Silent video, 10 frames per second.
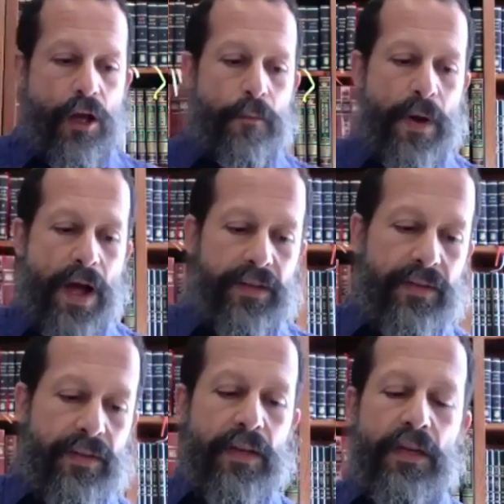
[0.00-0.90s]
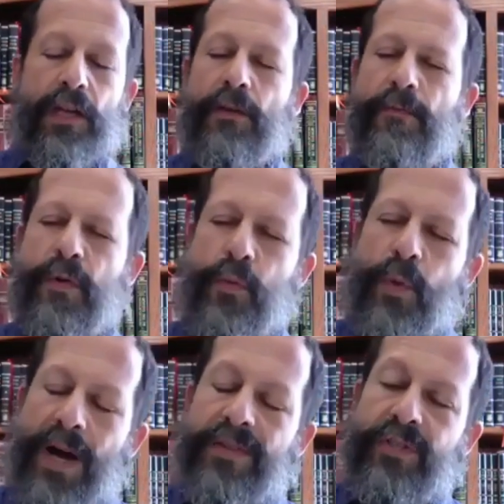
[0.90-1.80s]
But if you
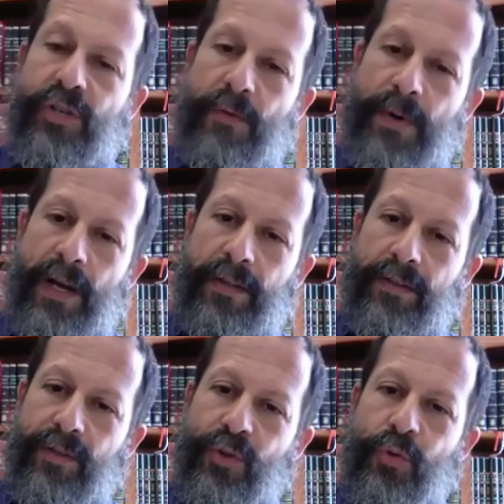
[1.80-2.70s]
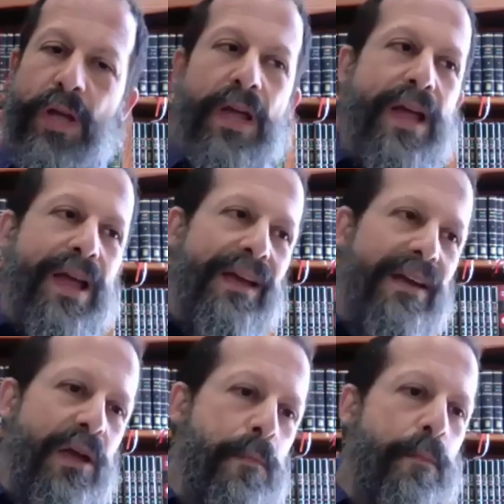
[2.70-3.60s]
want Shabbat to
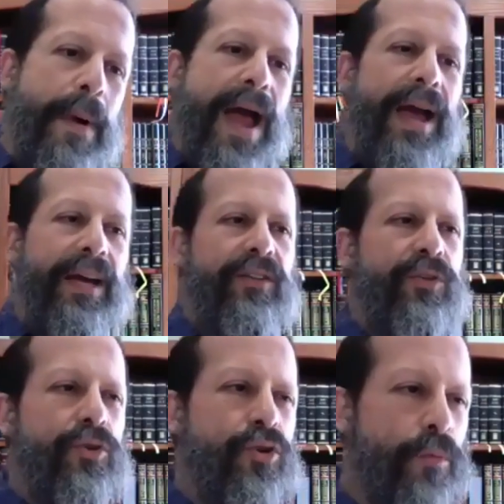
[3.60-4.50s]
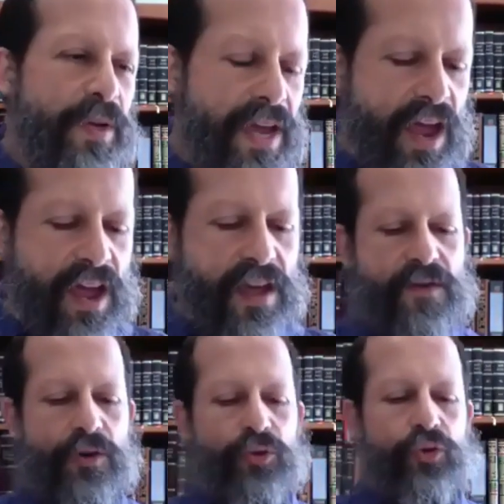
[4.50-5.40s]
impact your
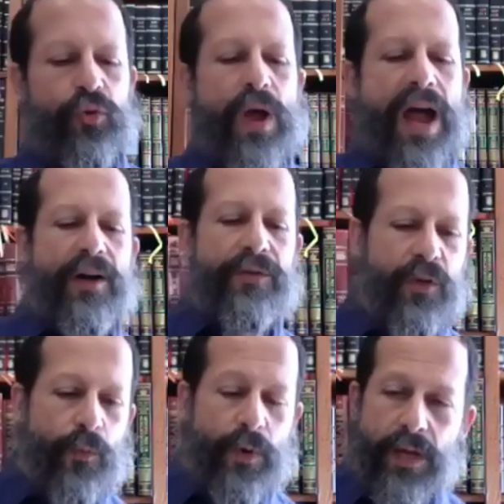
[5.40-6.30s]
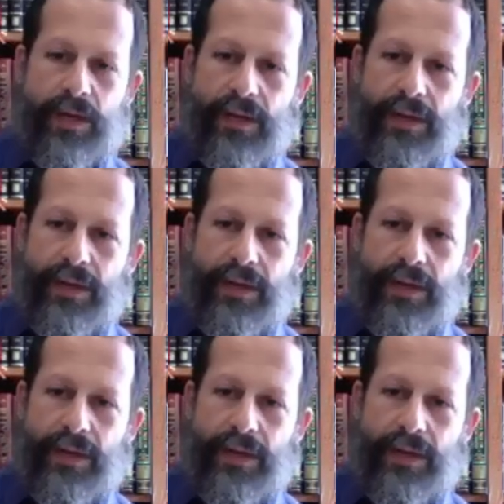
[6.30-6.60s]
behavior throughout the week,